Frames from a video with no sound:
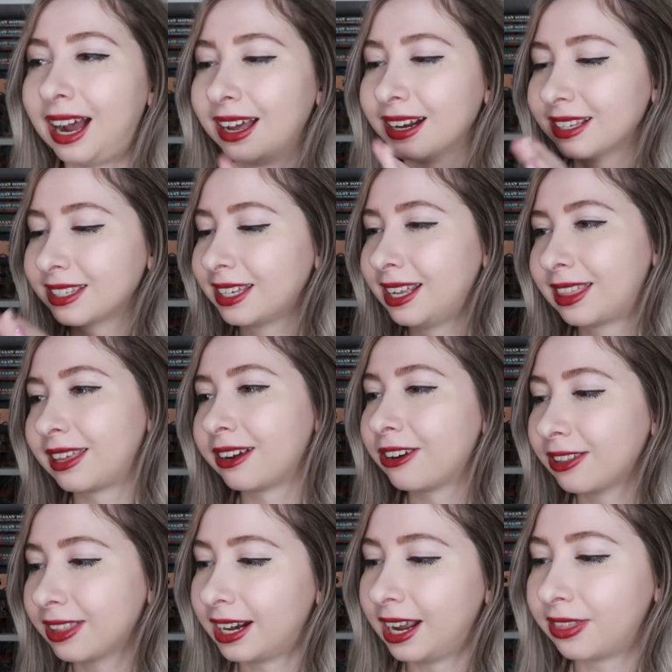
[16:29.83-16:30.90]
honestly
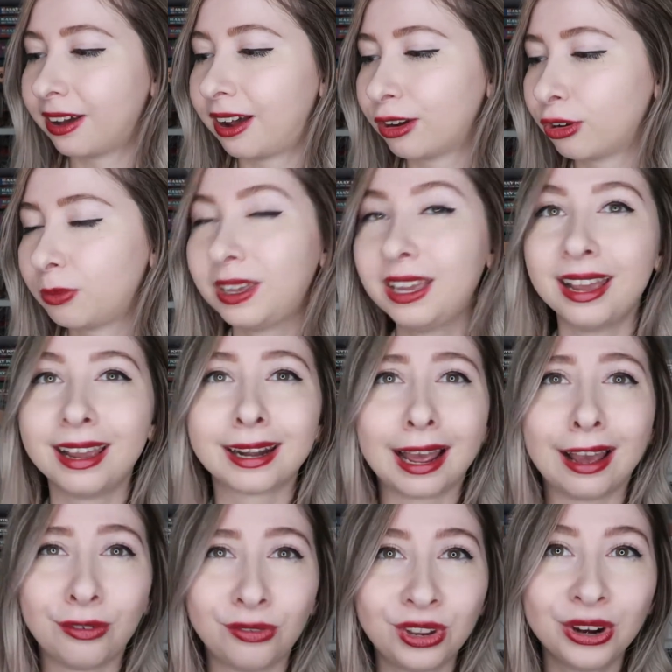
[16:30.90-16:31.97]
thicker than I thought it would be and
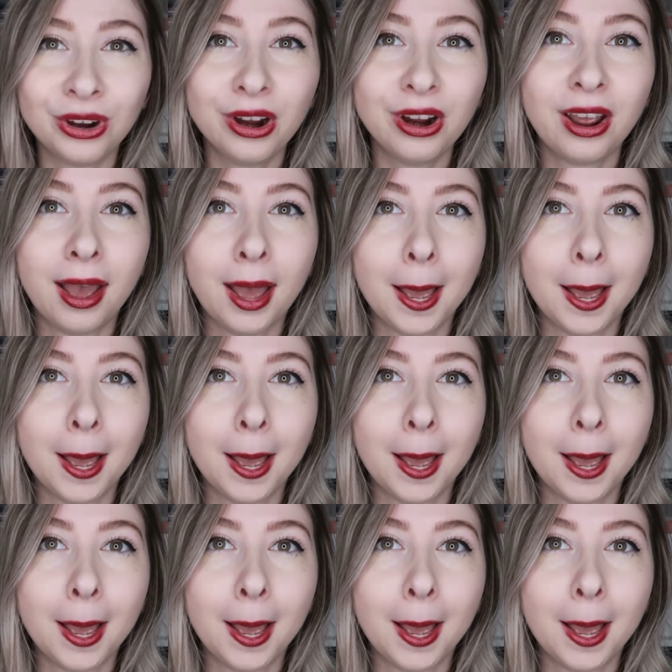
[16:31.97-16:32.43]
heavier,